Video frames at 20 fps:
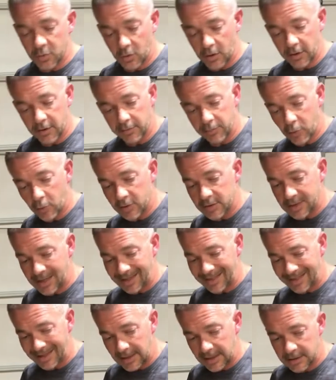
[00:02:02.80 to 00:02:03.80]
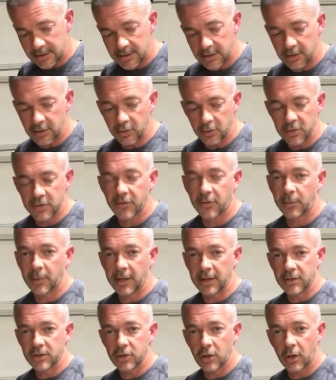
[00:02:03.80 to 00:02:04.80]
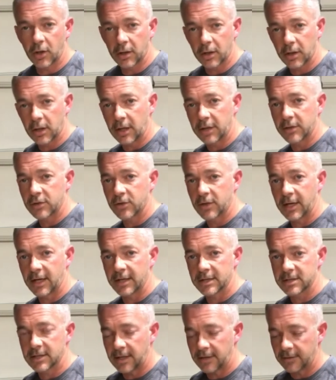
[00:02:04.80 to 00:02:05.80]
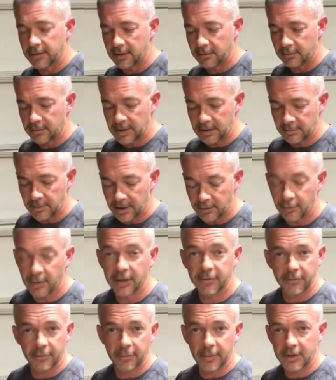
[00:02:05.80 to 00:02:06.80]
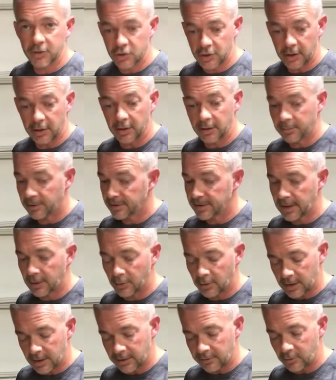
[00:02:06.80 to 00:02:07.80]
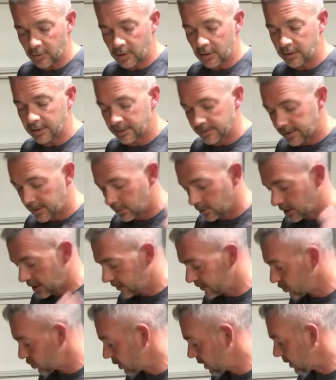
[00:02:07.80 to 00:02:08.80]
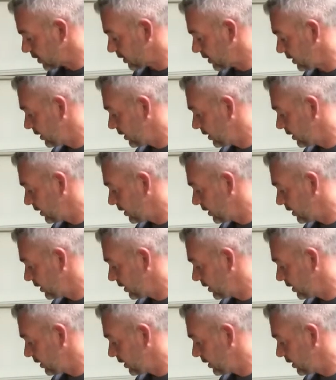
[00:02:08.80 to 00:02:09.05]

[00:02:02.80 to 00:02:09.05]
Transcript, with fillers: of the boards I like to use for my dark contrast and then get my red from my cherry, but they were out of walnut, they were out of cherry.